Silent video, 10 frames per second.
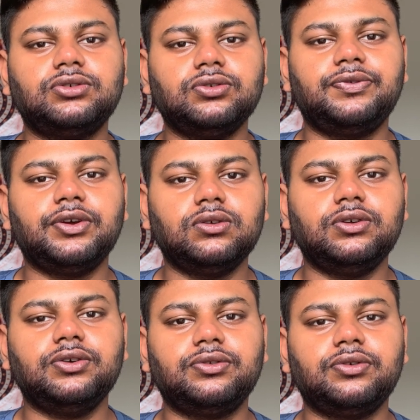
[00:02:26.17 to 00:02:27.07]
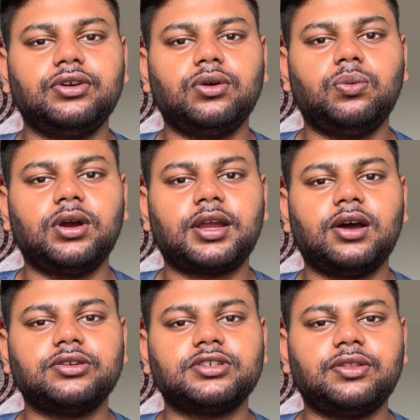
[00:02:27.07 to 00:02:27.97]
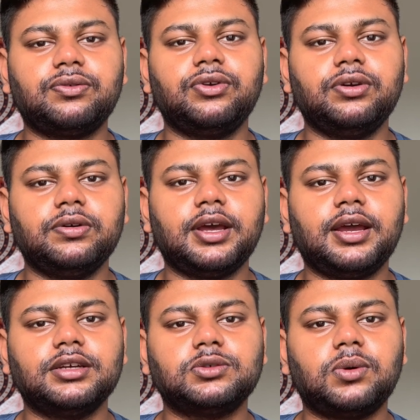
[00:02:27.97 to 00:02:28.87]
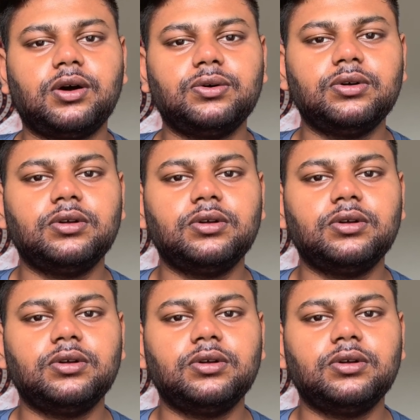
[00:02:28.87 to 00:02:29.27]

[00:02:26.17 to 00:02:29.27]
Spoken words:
to fuel you through your workouts and through your day as well.